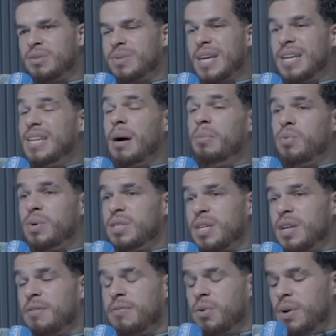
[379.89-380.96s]
It was like double what she
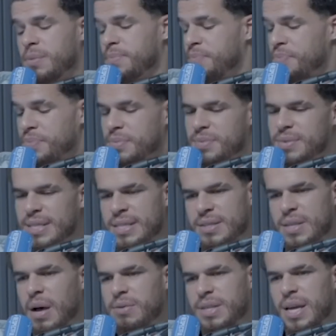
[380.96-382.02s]
could afford.
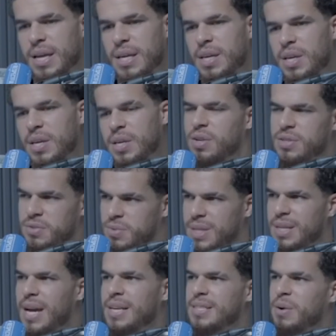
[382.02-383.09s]
So I was like, you know, this is really
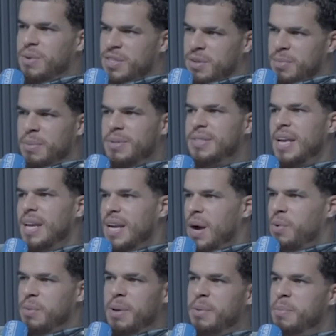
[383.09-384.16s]
nice. I want you to be able to stay here. I
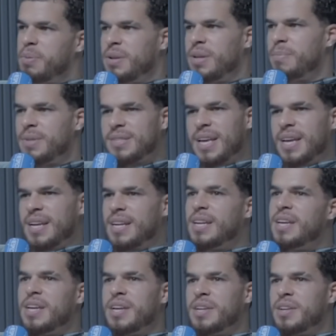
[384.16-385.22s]
want to be able to pull up and stay here. You
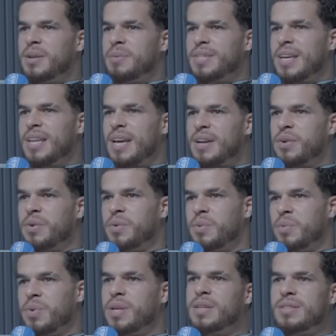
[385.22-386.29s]
know what I'm saying? Like,
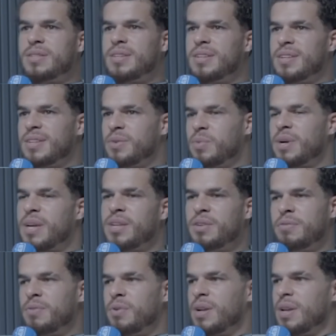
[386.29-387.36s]
what can you
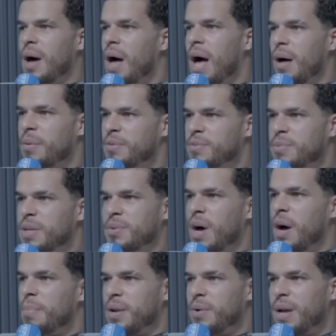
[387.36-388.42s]
afford? And I'll split it. I'll
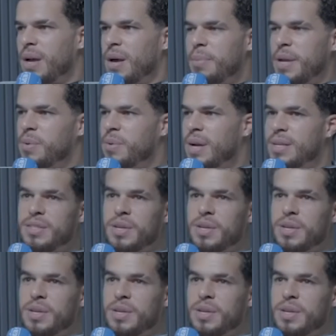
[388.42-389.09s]
pay the rest.